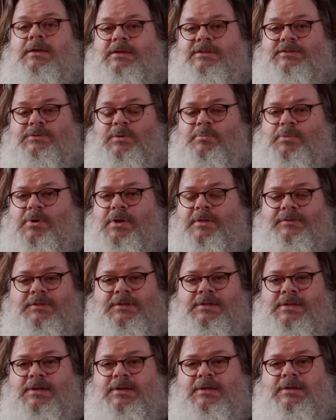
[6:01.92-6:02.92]
So I brought
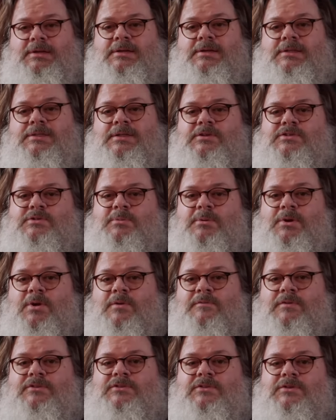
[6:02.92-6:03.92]
the, uh, the instrument
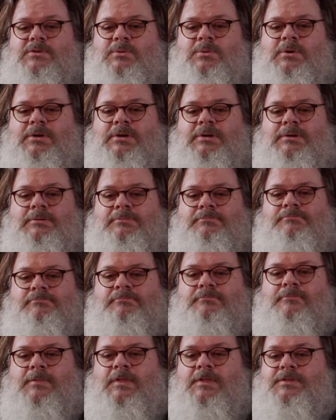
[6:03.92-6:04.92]
over to uh,
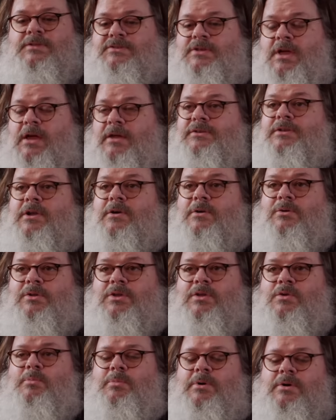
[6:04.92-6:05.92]
this guy, Daryl
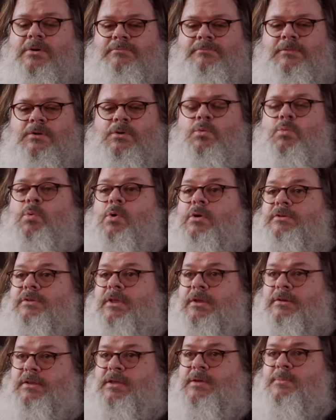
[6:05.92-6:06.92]
Gilbert, who worked
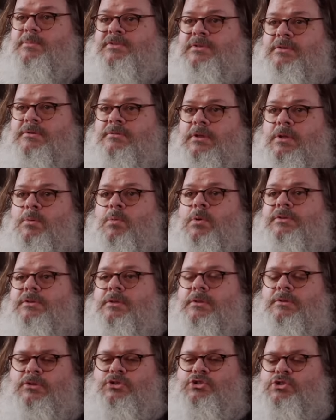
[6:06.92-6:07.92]
at Gibson. He worked
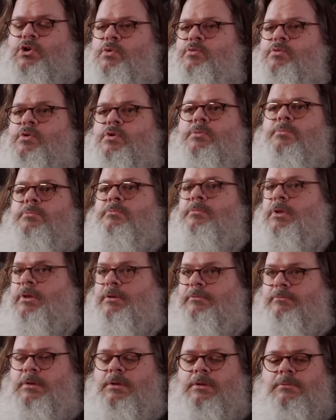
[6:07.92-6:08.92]
at the showroom
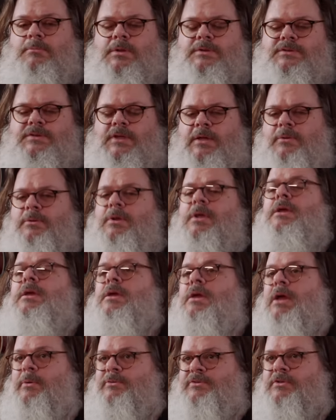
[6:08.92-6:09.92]
in, in Midtown.
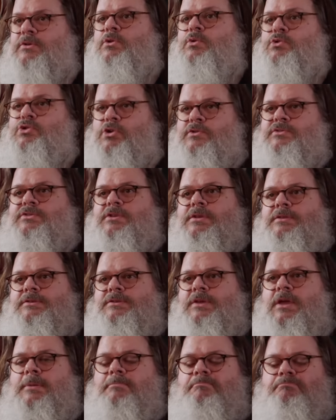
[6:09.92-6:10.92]
I was in New Jersey at the
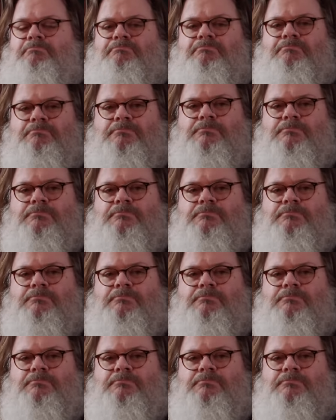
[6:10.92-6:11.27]
time.